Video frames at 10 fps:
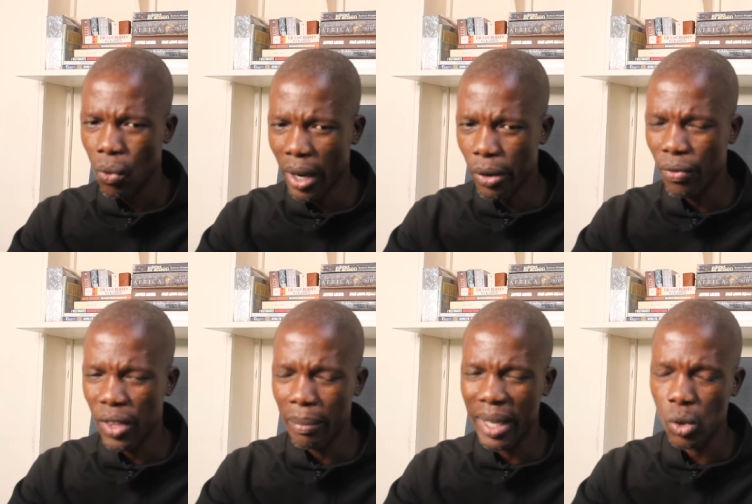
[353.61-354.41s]
one of
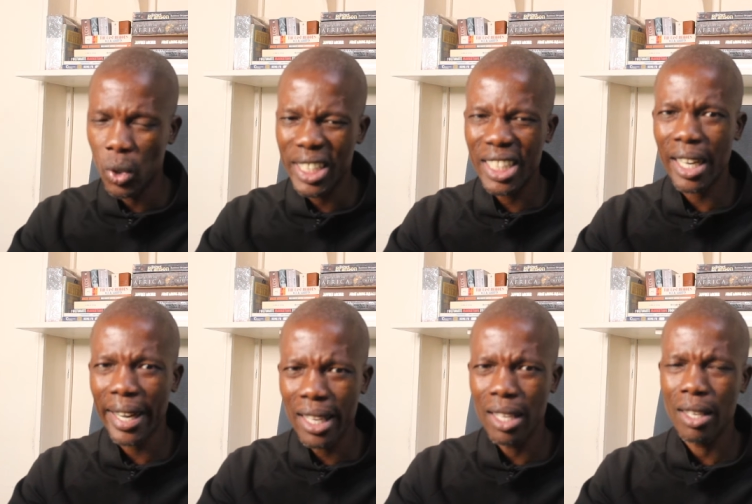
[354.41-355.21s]
them has got
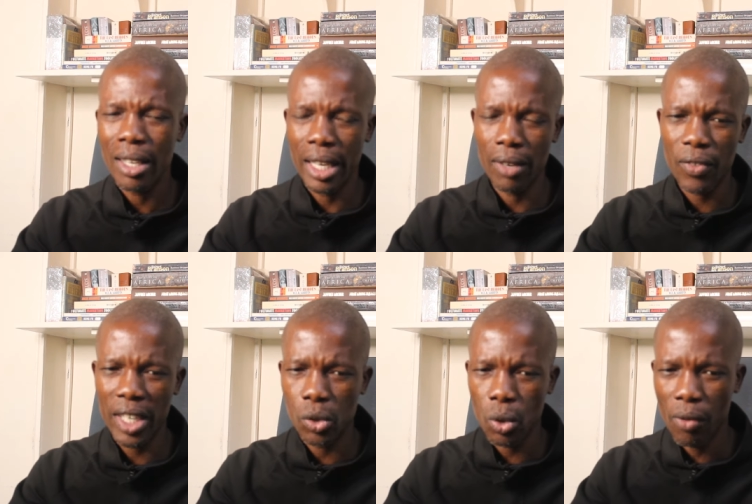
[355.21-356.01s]
three
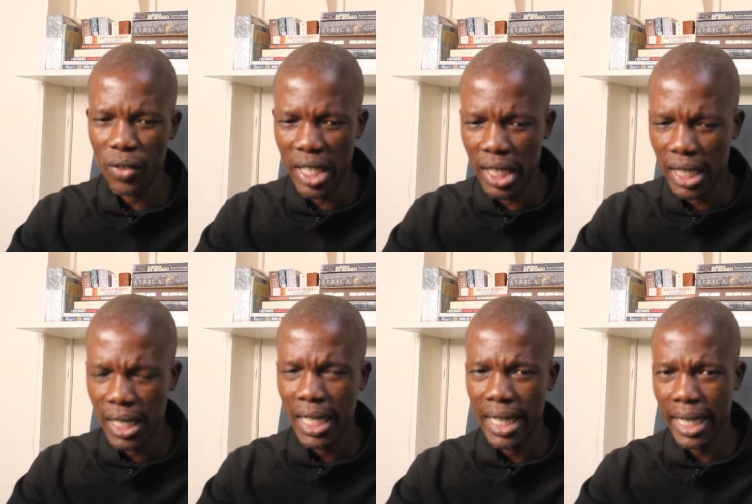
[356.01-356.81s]
girlfriends of
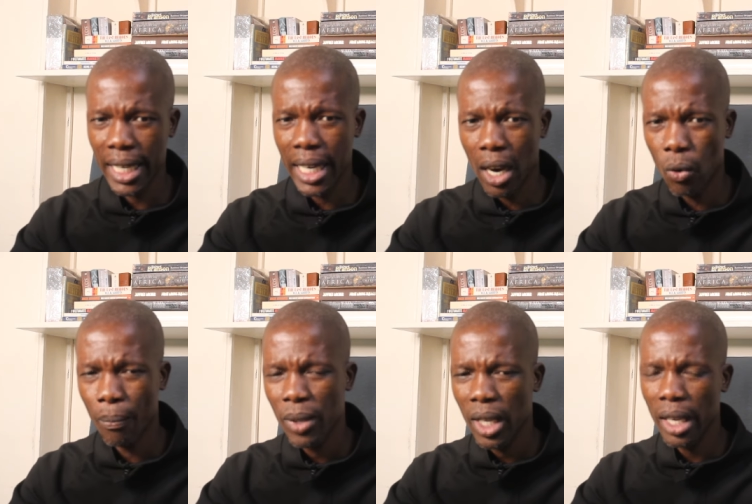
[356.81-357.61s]
his that are
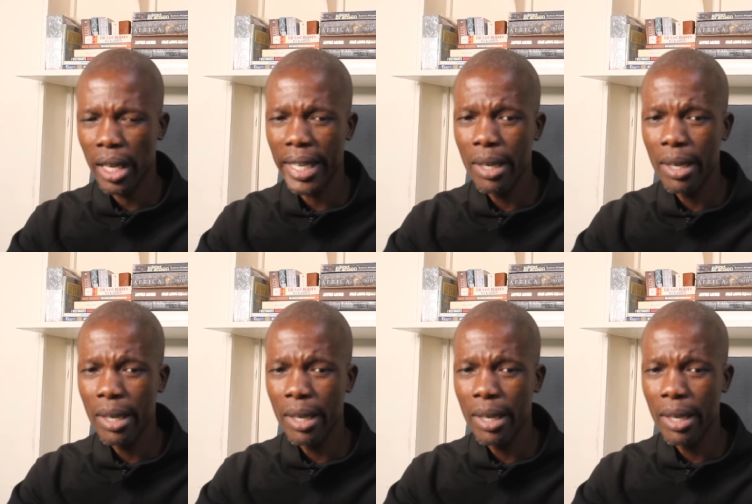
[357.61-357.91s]
now uh,